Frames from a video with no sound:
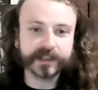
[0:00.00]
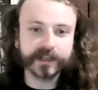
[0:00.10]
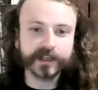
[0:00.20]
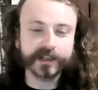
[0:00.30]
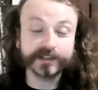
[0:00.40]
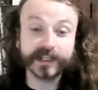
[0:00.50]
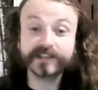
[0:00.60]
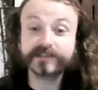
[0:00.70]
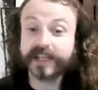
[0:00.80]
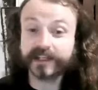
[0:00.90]
As
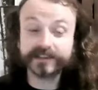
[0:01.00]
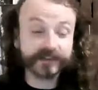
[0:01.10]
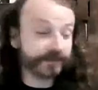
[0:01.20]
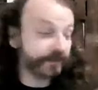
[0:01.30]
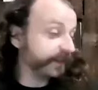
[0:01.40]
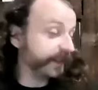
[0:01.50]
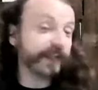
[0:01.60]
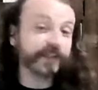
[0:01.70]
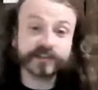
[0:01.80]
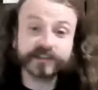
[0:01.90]
I guess the
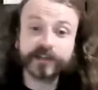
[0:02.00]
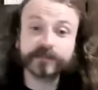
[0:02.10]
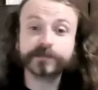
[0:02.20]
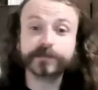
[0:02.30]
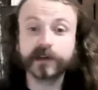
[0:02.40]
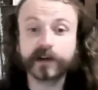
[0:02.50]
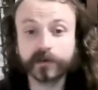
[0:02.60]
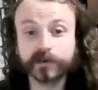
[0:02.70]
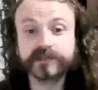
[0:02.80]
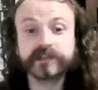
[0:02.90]
Angela Davis book
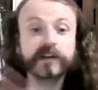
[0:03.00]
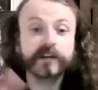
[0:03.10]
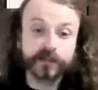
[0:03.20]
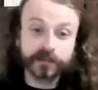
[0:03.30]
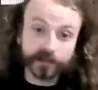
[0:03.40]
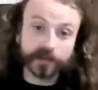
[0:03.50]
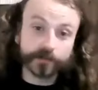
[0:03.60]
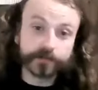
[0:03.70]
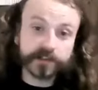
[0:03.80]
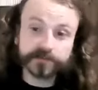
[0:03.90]
goes,
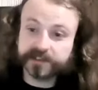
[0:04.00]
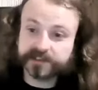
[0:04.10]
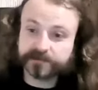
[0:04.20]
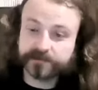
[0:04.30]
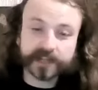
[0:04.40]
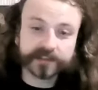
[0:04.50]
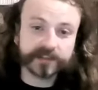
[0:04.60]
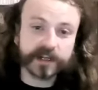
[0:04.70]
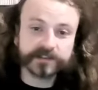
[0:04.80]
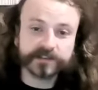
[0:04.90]
freedom is in fact a
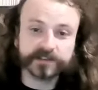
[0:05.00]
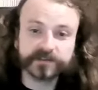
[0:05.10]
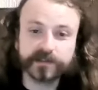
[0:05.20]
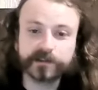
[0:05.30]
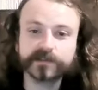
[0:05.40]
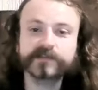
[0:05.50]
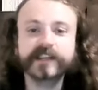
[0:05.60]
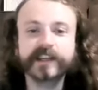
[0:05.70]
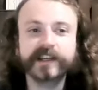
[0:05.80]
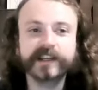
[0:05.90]
constant struggle,
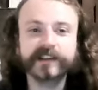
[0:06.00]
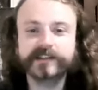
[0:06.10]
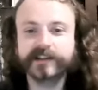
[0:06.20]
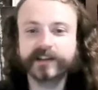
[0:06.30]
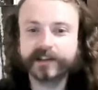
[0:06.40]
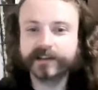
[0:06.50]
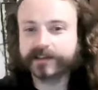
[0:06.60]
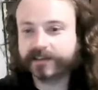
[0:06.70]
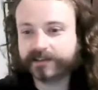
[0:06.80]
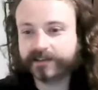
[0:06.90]
and
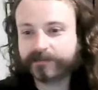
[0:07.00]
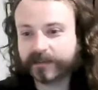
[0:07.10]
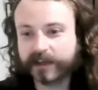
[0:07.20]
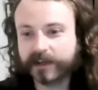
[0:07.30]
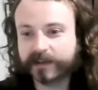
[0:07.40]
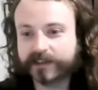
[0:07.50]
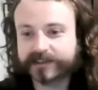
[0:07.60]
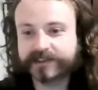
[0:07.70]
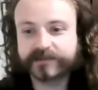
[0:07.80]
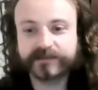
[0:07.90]

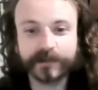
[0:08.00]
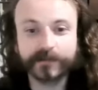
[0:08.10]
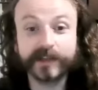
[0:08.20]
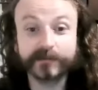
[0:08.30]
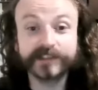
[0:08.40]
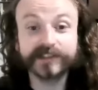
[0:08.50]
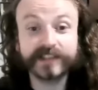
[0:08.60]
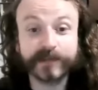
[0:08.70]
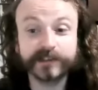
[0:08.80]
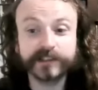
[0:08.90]
it's something that we just
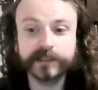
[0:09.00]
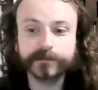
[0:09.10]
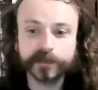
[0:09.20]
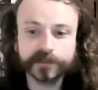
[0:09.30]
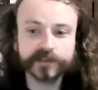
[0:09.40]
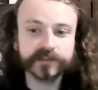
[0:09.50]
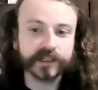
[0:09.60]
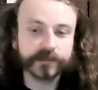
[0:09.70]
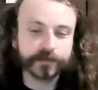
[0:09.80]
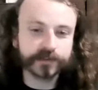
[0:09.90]
have to keep pushing
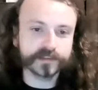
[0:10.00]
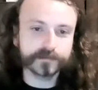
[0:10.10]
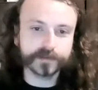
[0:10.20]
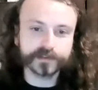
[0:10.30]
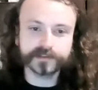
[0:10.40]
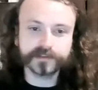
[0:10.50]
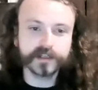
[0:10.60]
and pushing and pushing.